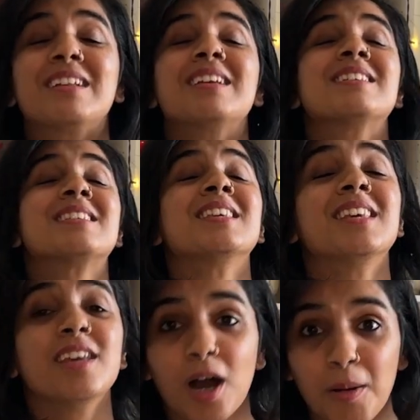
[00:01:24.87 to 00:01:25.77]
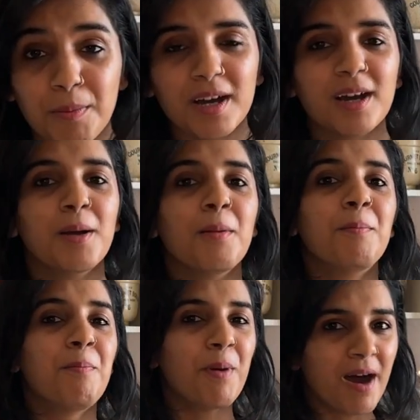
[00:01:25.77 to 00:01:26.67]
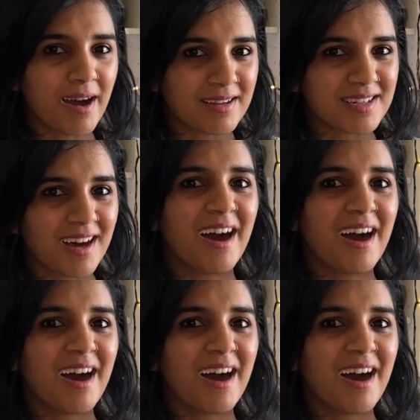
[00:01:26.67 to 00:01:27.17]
It is yum. But